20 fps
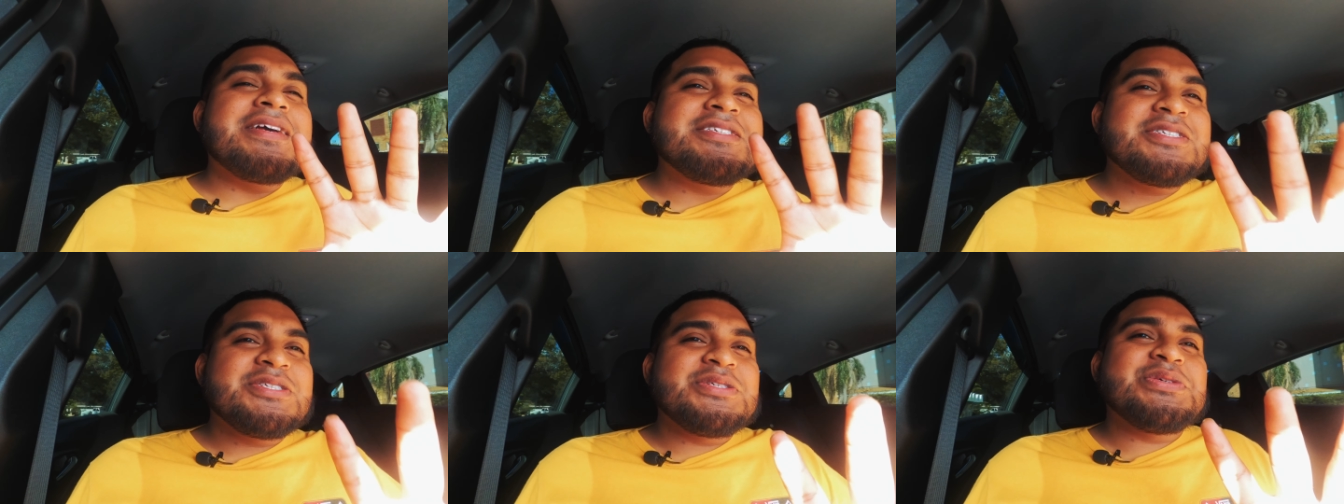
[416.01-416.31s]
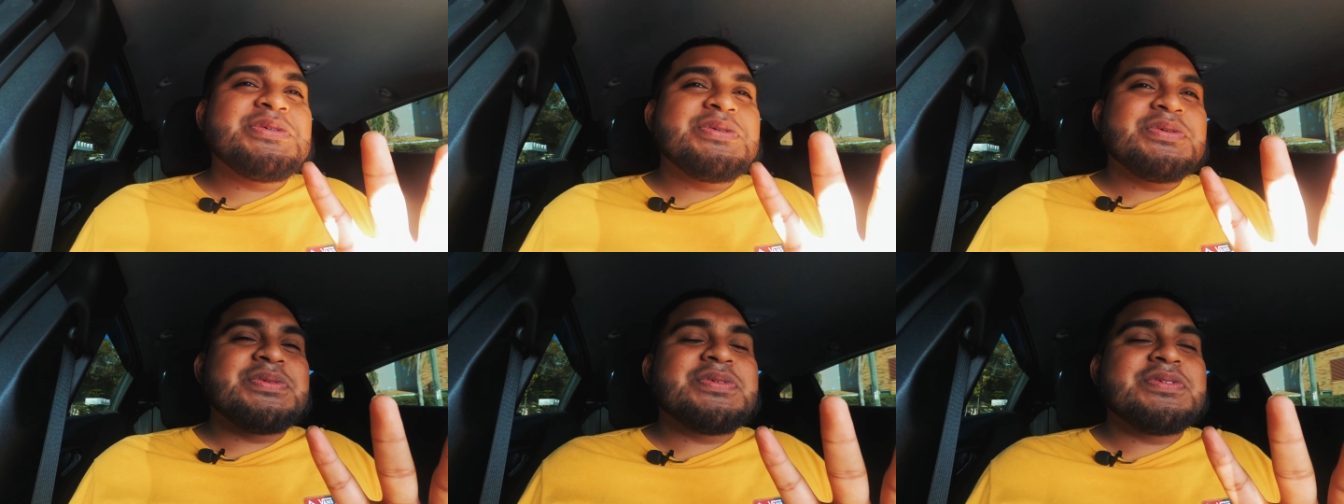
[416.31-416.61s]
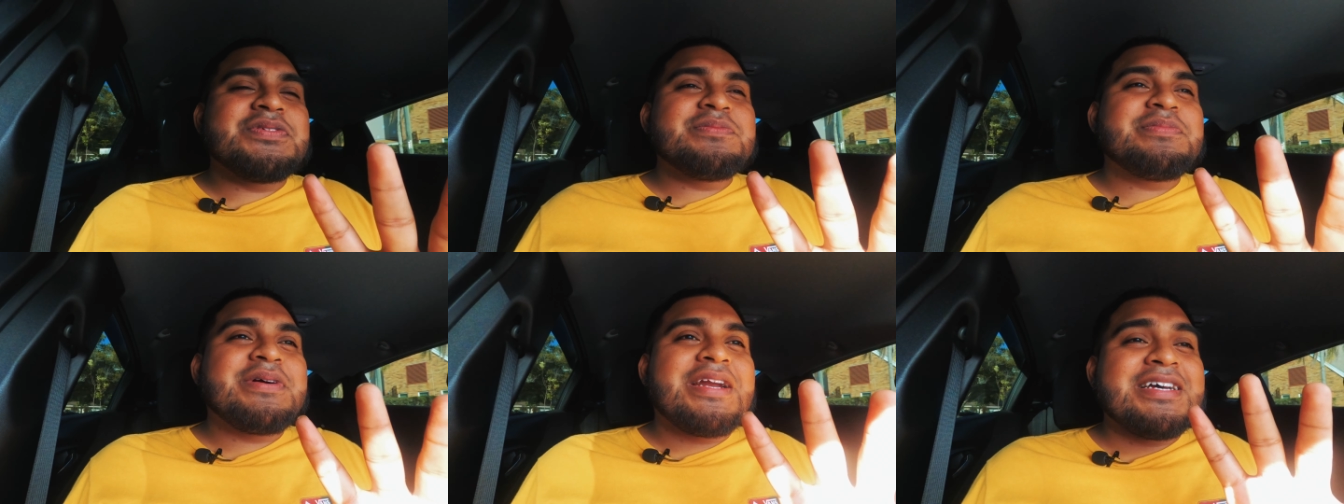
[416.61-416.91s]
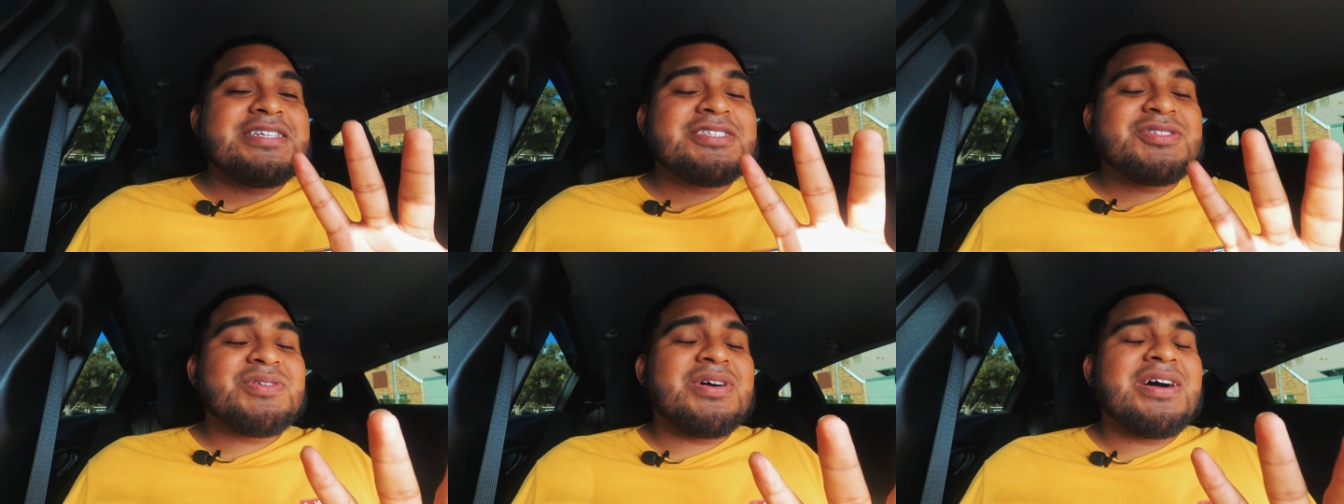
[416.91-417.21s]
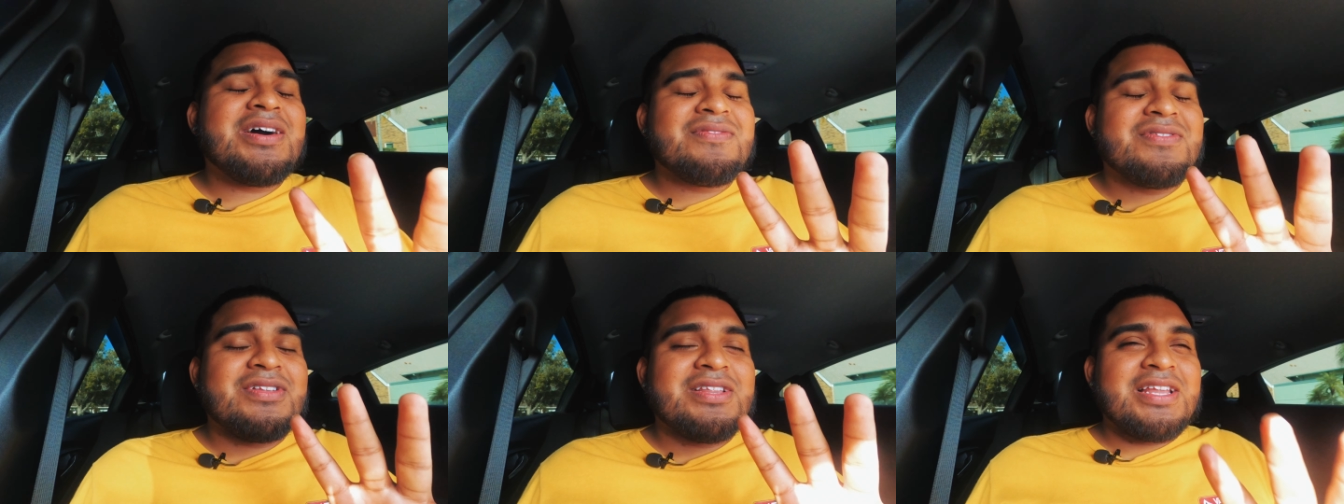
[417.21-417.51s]
soon, but I still
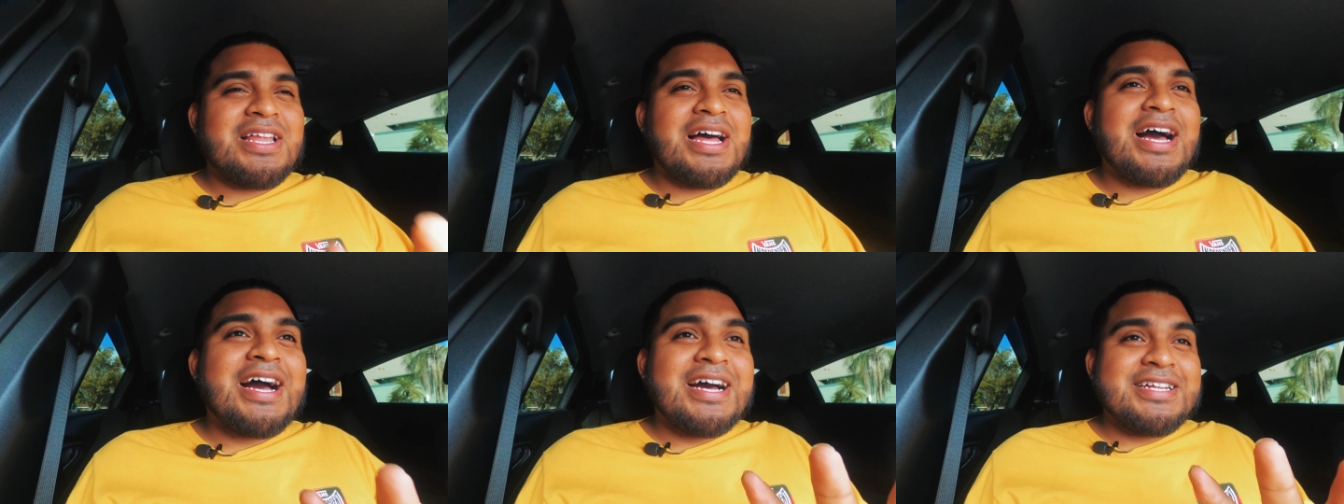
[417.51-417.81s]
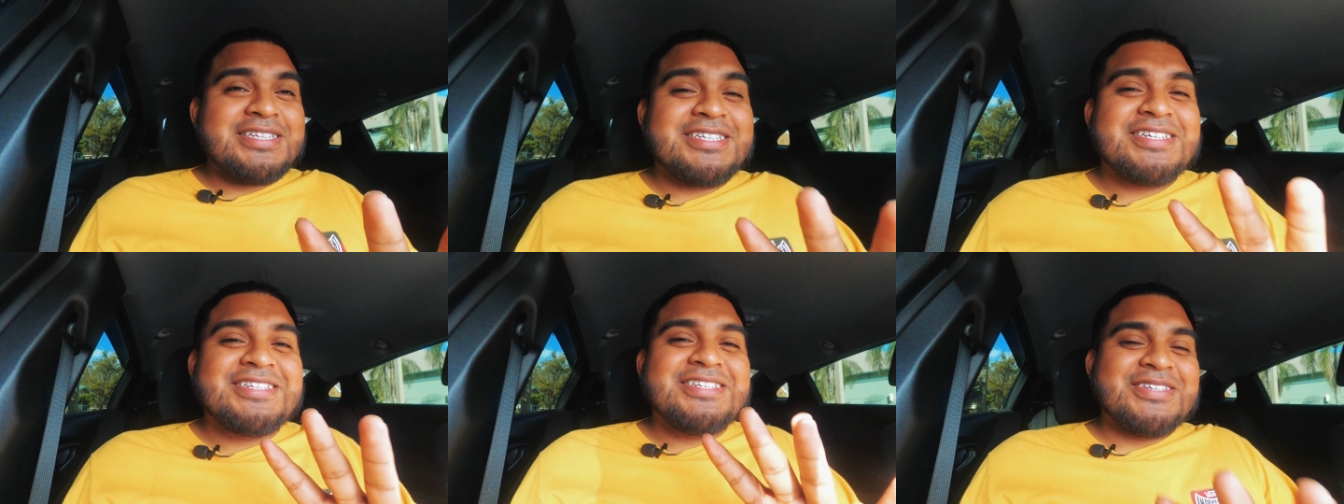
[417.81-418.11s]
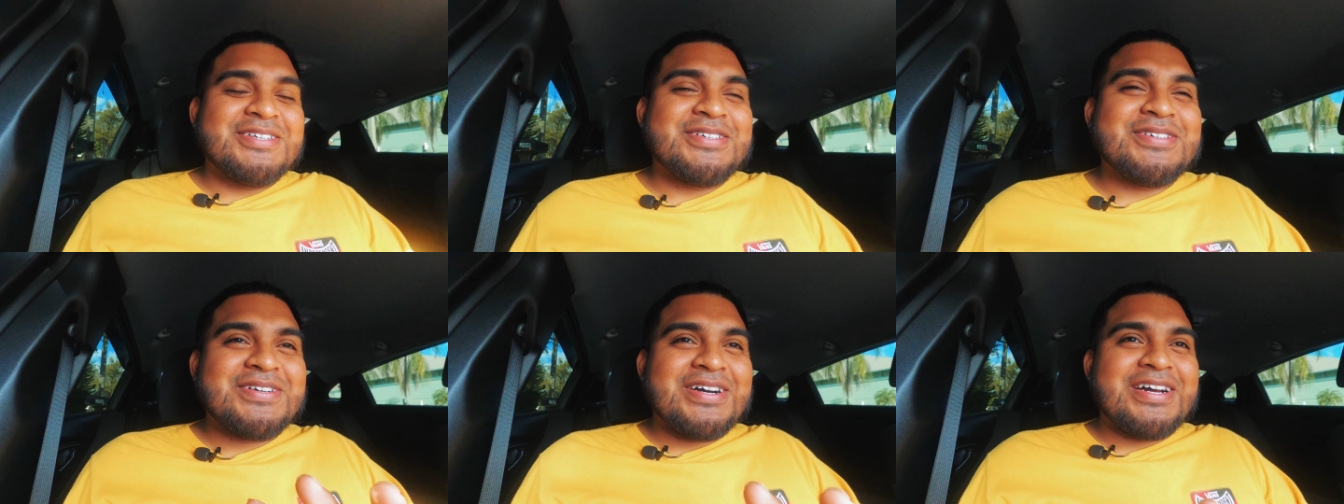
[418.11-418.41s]
have a lot to do.